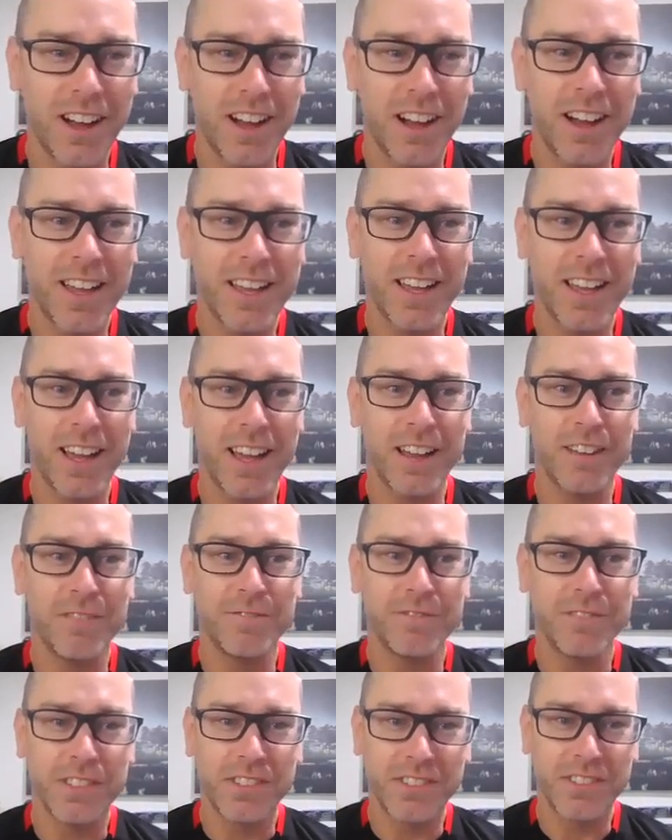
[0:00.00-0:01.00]
I
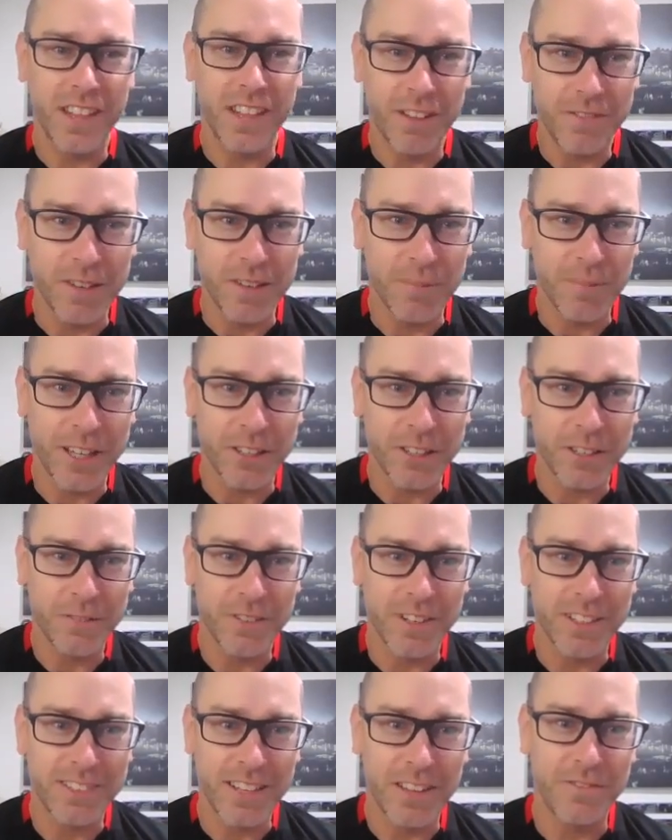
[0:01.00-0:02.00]
have Stephanie, my good
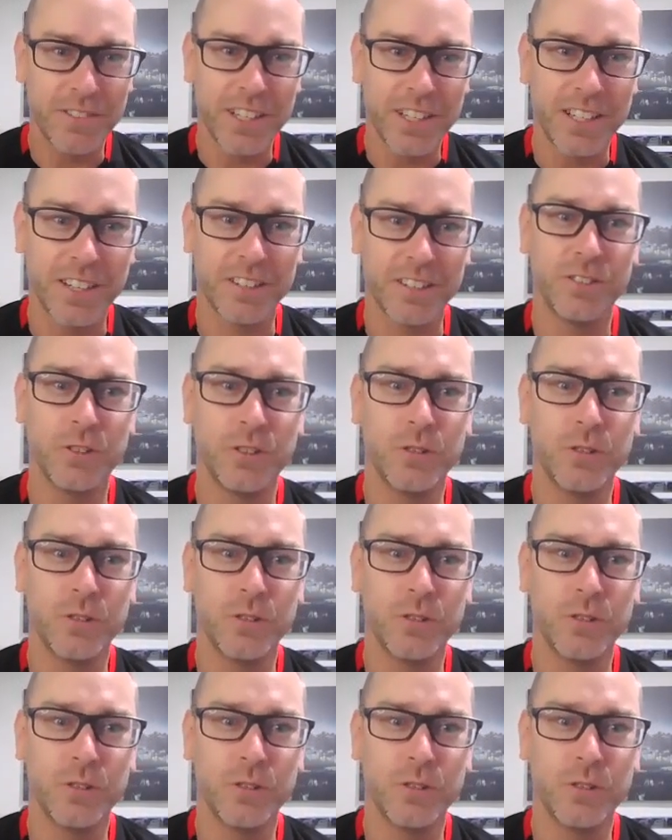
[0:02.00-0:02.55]
friend Stephanie here,